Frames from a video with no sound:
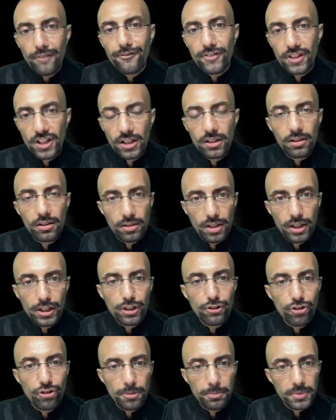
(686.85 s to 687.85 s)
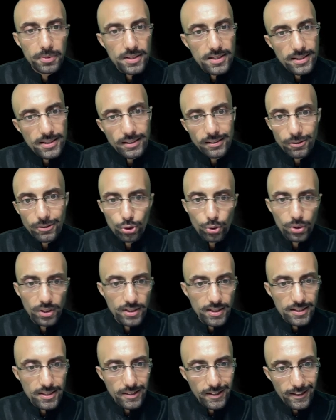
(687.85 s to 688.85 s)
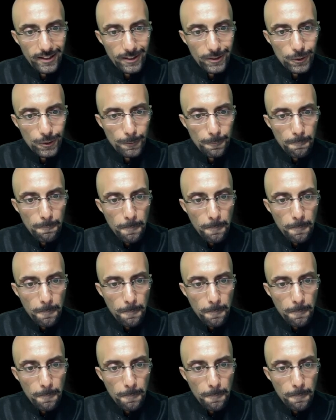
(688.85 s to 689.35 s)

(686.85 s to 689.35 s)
within 33%, so this is correct.